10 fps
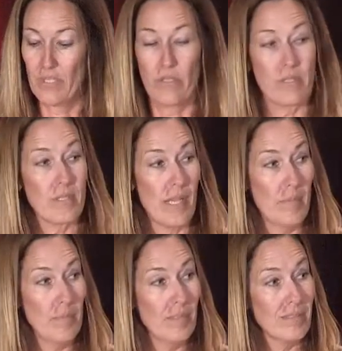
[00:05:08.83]
To
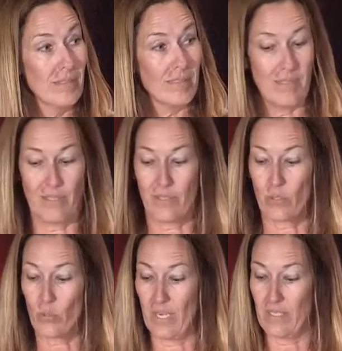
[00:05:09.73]
some, this is a
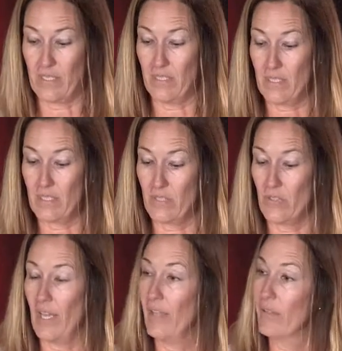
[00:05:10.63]
crisis.
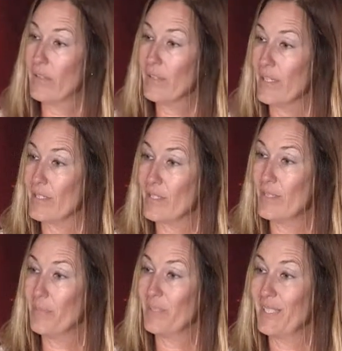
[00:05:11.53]
To others, it's
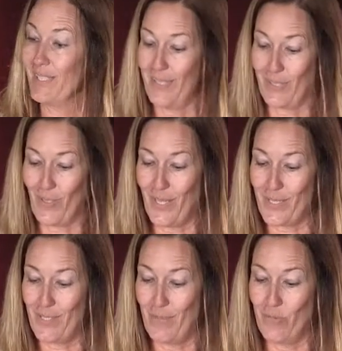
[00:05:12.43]
simply the
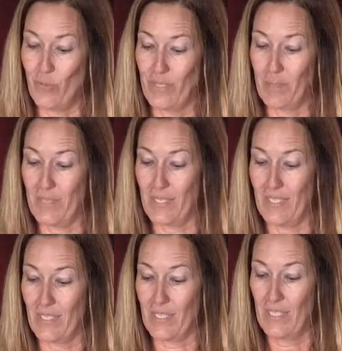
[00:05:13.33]
cost of doing
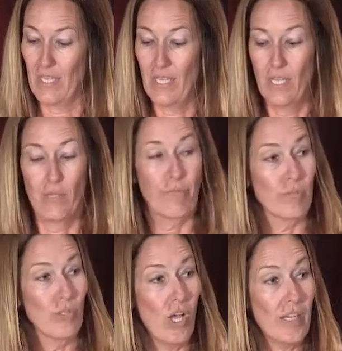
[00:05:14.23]
business.
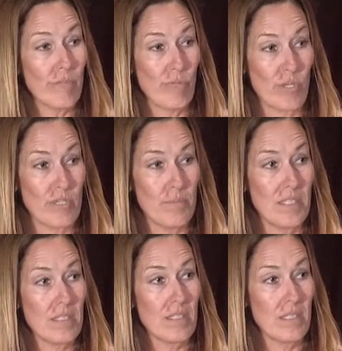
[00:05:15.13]
For law
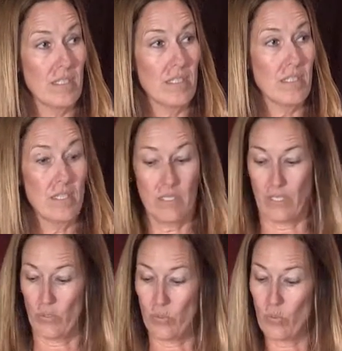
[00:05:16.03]
enforcement, this is
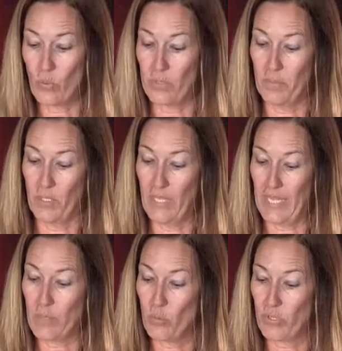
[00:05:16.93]
the new normal
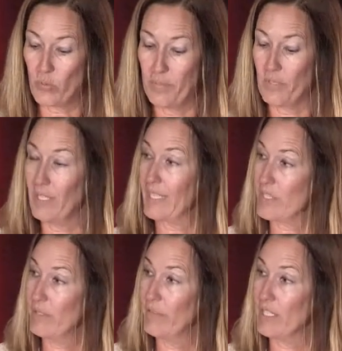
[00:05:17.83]
as more criminal
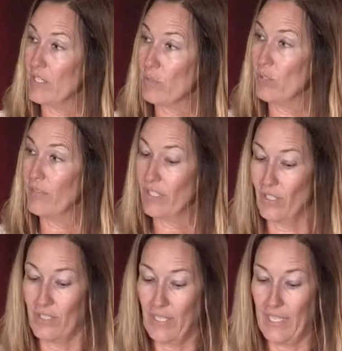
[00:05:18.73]
activity is moving
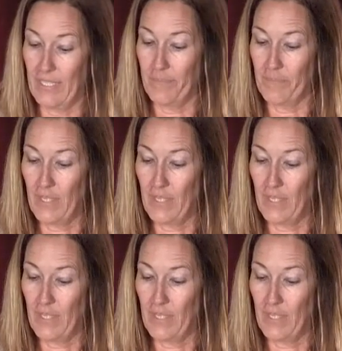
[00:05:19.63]
online.